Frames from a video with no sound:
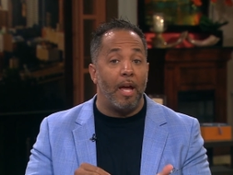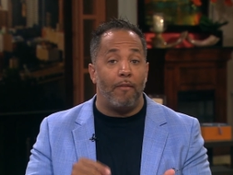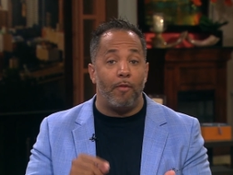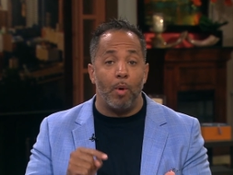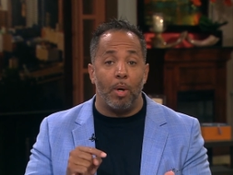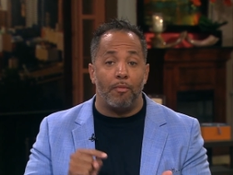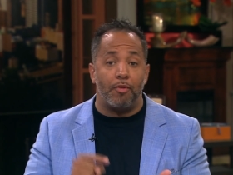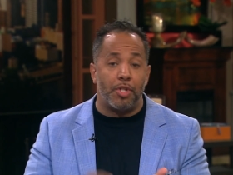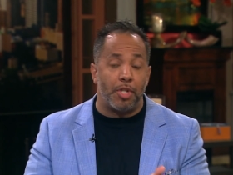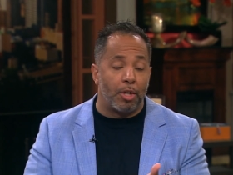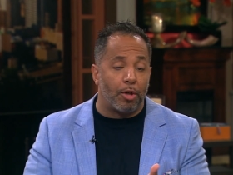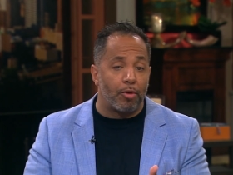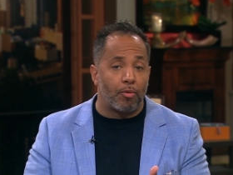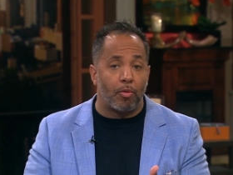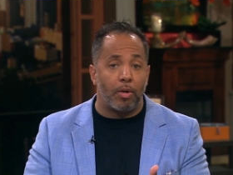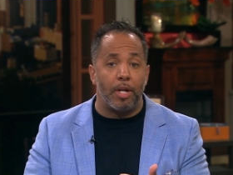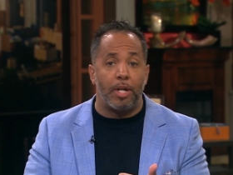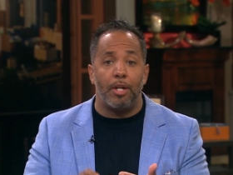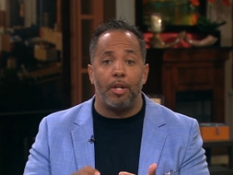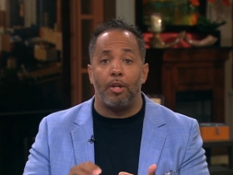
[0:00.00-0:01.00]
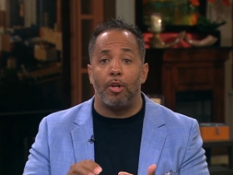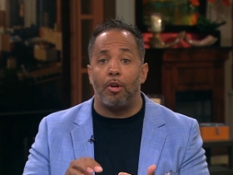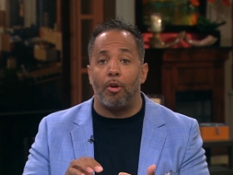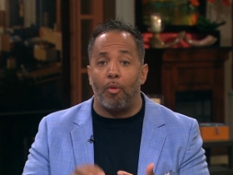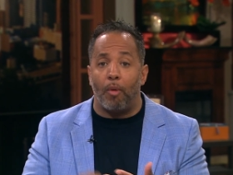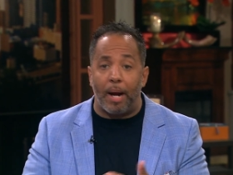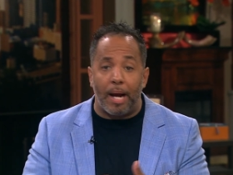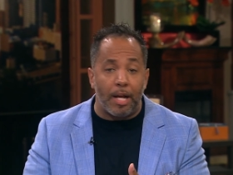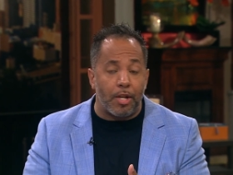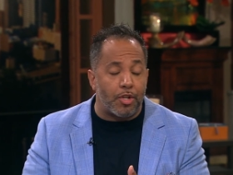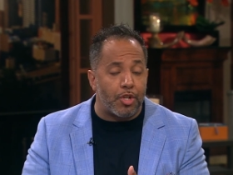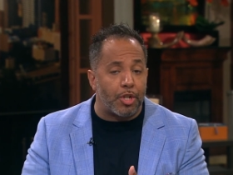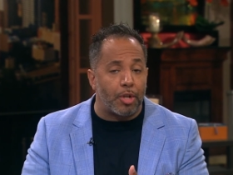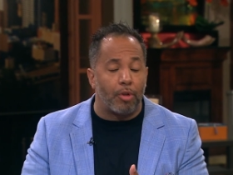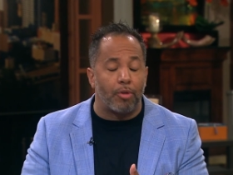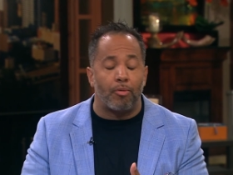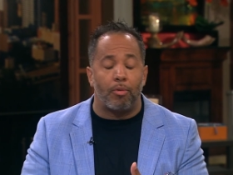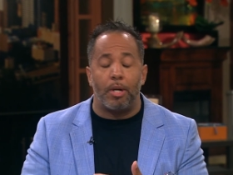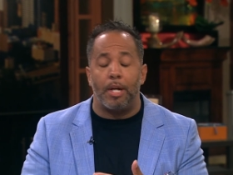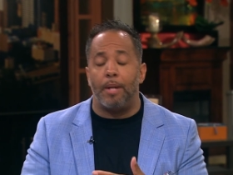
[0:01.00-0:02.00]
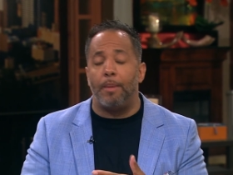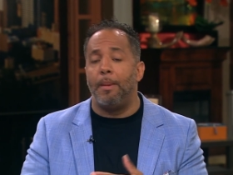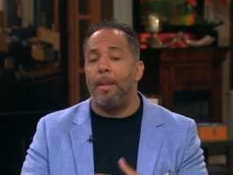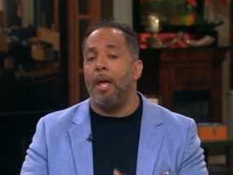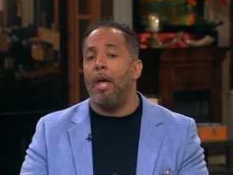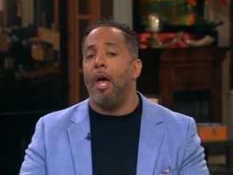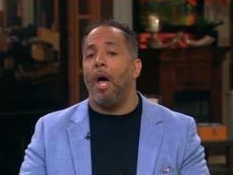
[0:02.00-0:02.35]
If you have children, grandchildren,